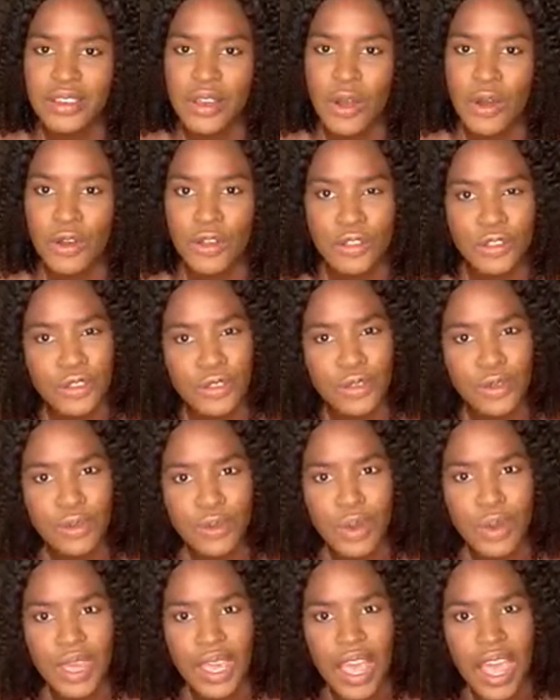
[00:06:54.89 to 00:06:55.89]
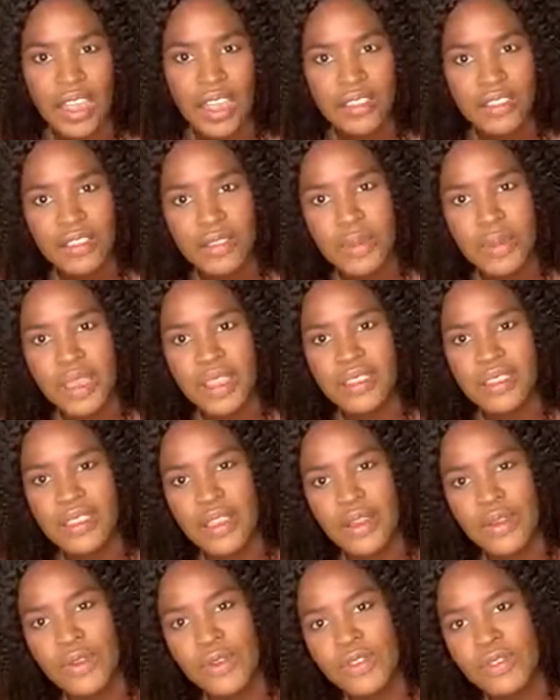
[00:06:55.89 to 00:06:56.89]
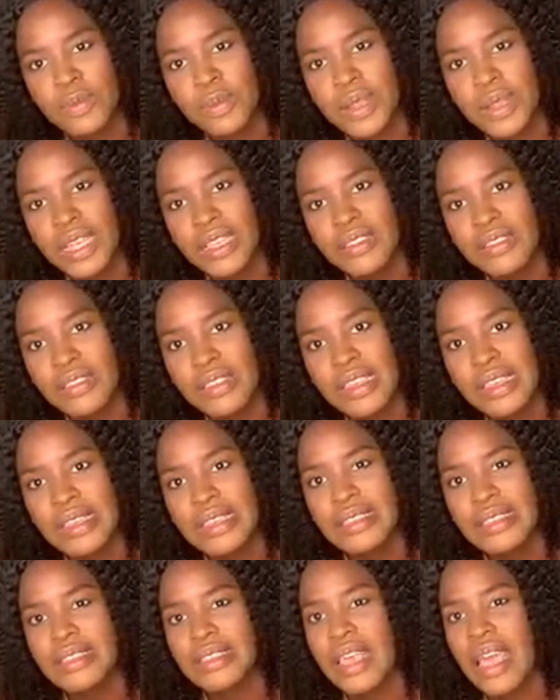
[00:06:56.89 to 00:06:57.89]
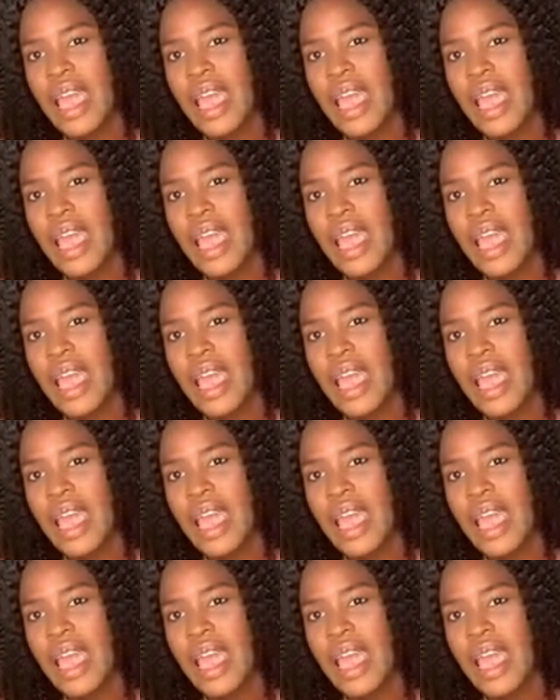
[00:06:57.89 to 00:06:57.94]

Osu and Cantonment and those places.